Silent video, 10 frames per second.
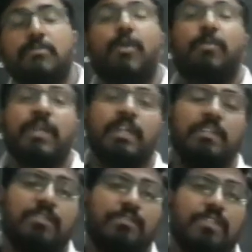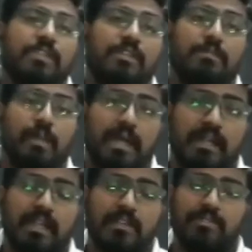properties of the
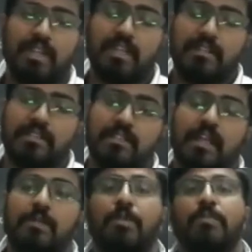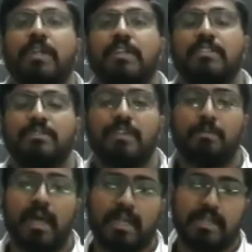magnetic fields and properties of the
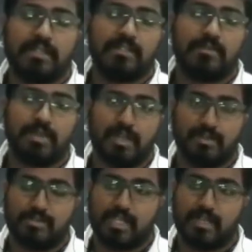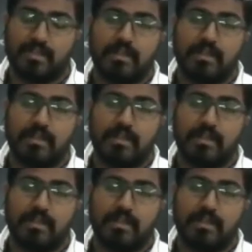magnets we have seen.